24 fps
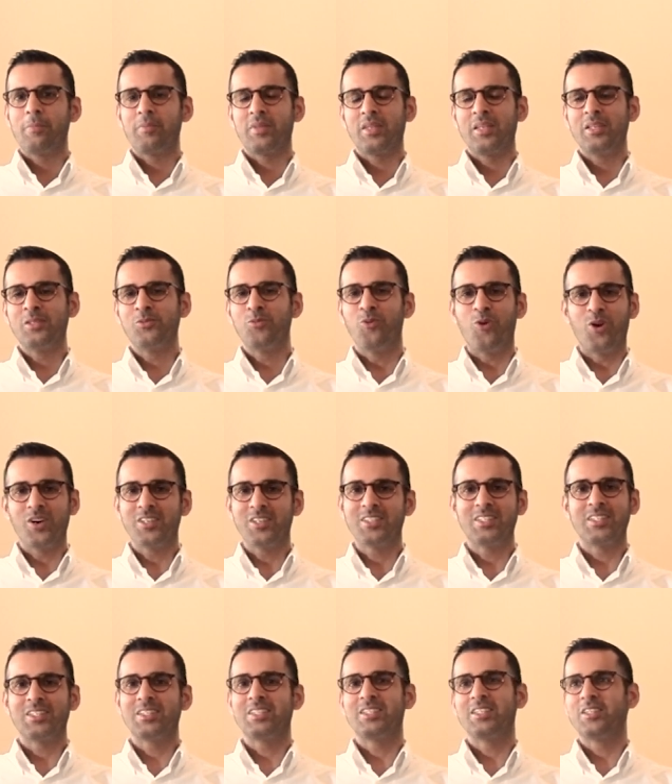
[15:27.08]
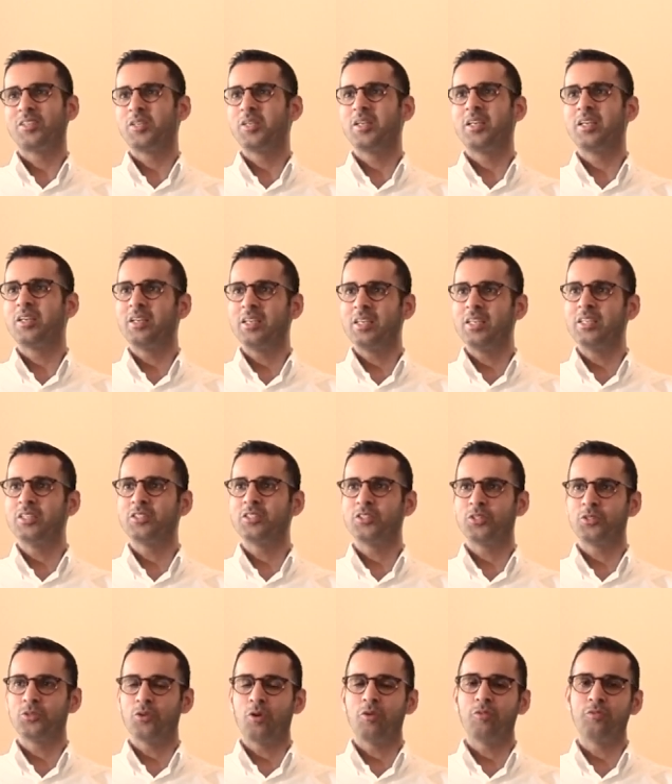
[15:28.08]
is what 63 degree
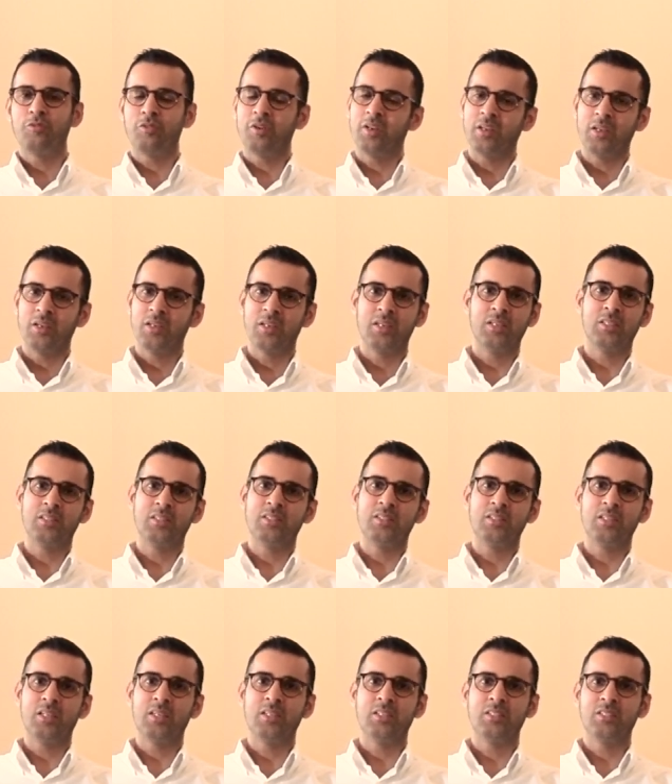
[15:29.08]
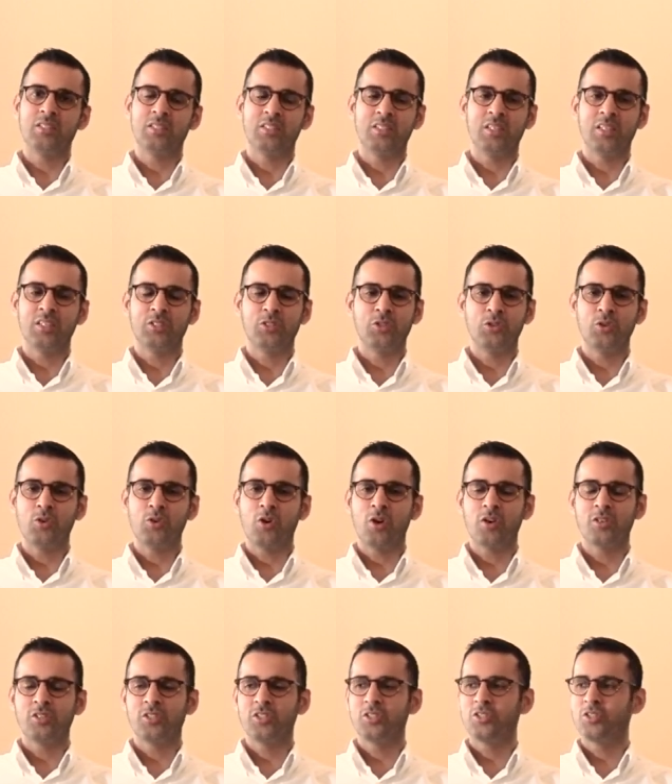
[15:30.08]
east is offering. It's
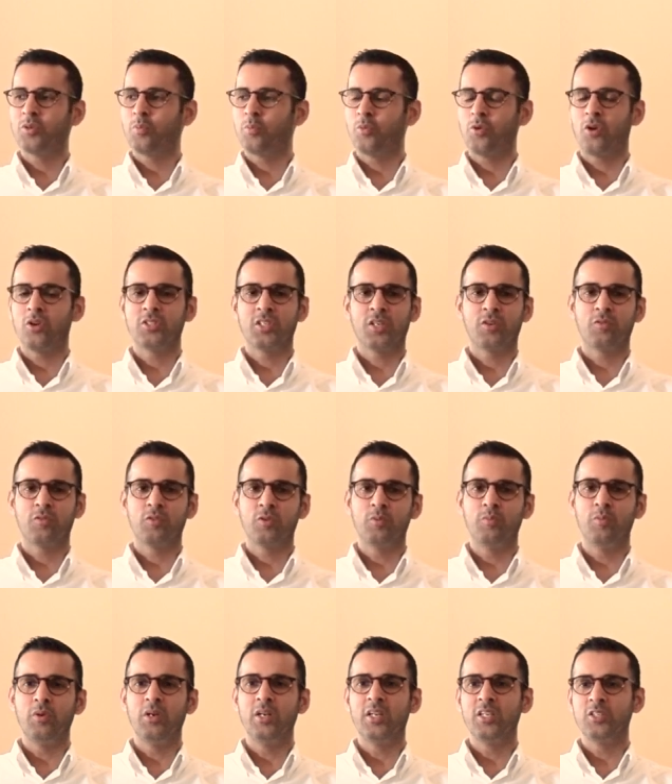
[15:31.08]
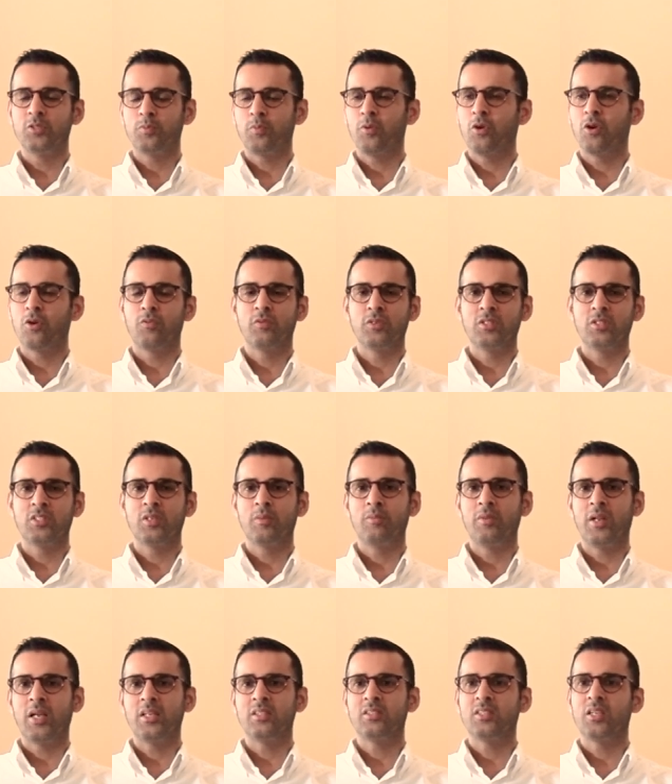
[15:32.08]
not just a project with buildings plonked with
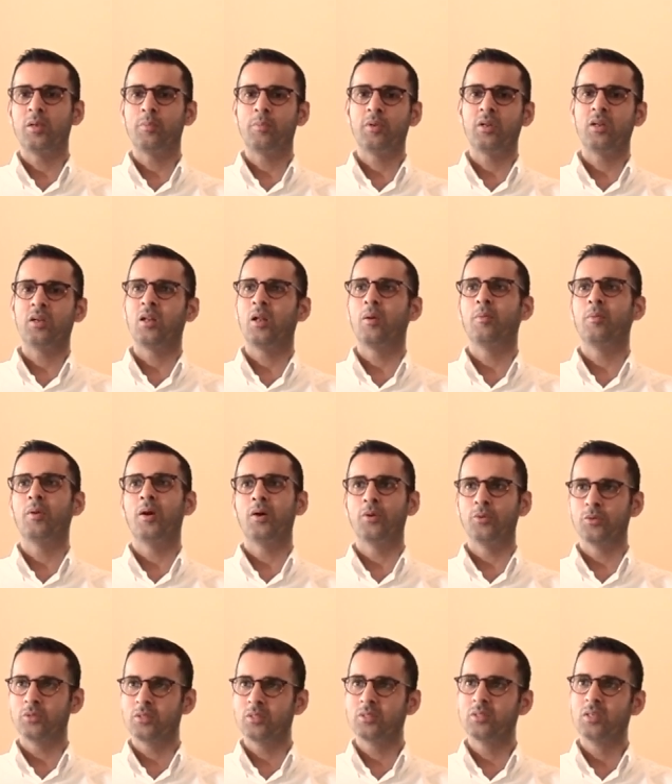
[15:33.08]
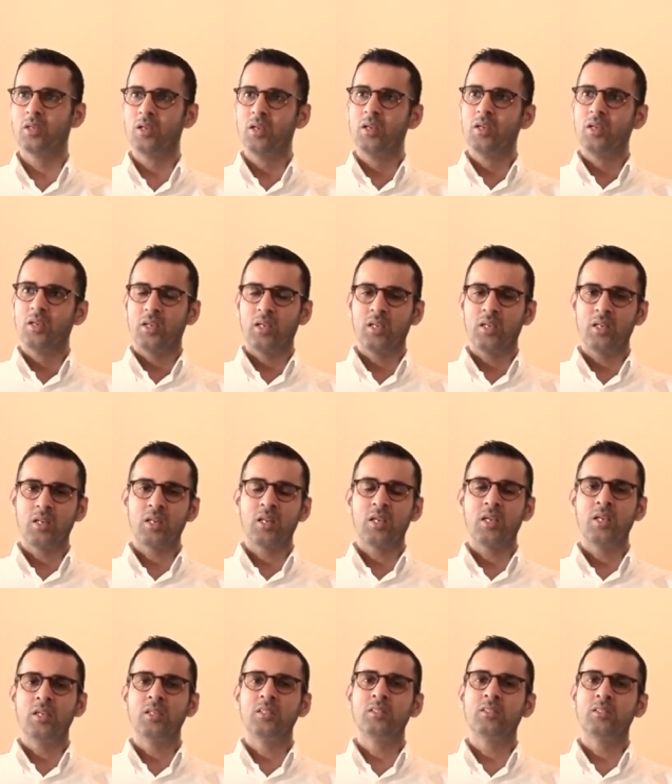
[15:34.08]
some landscape and a clubhouse. It
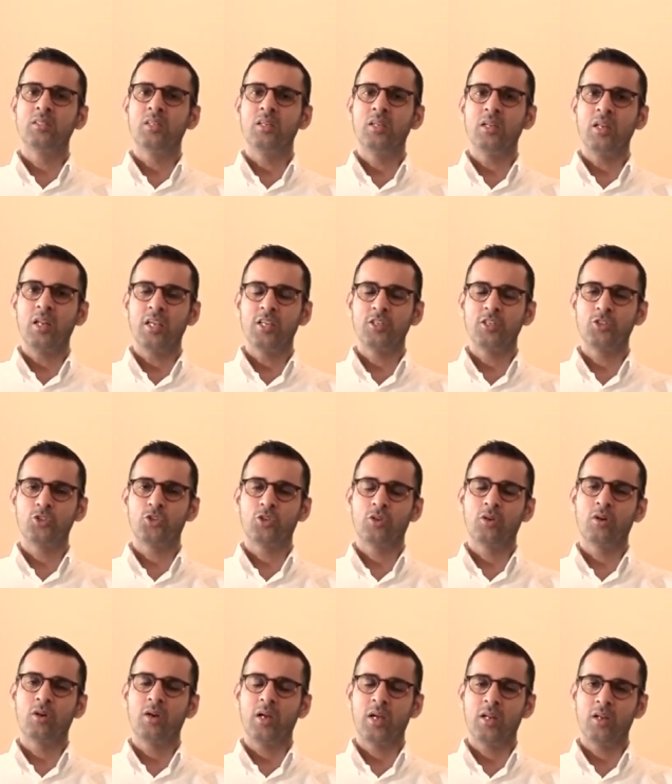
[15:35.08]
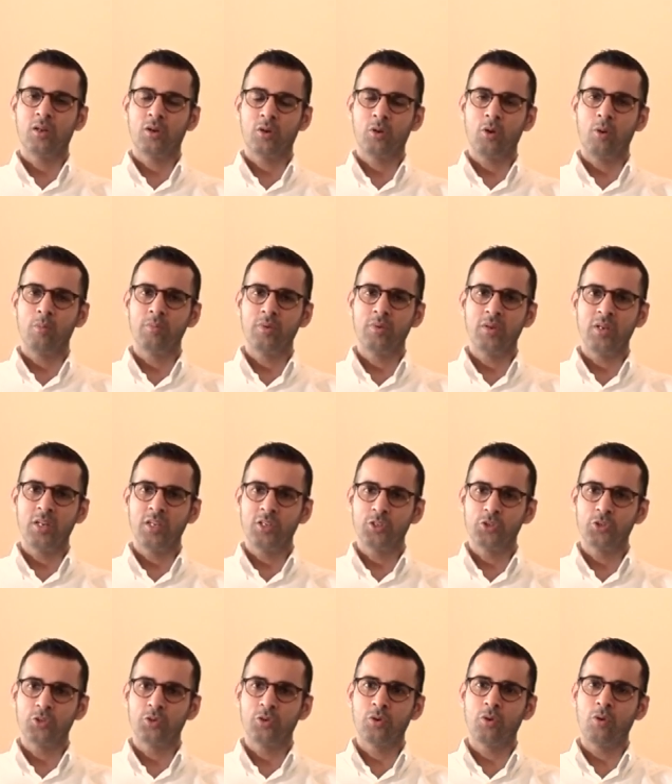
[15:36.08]
is the nature and a
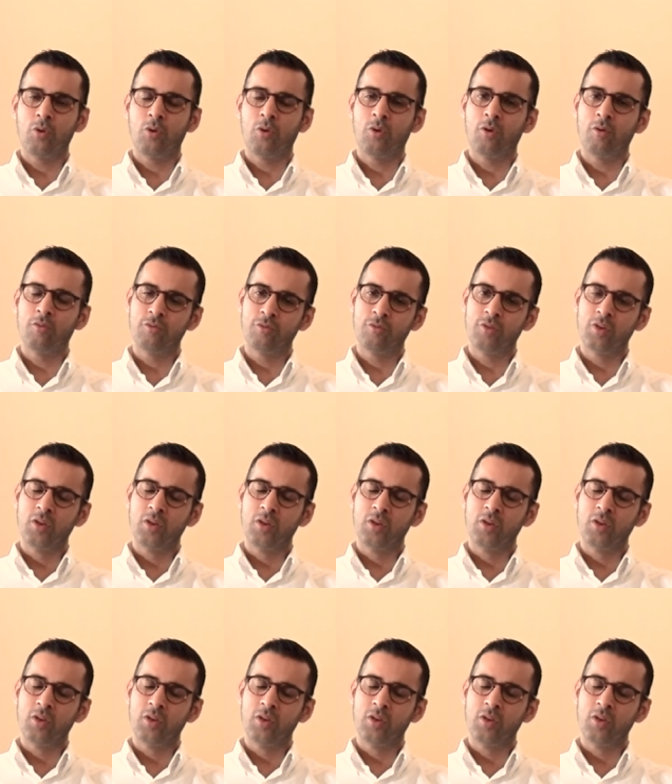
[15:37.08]
combination of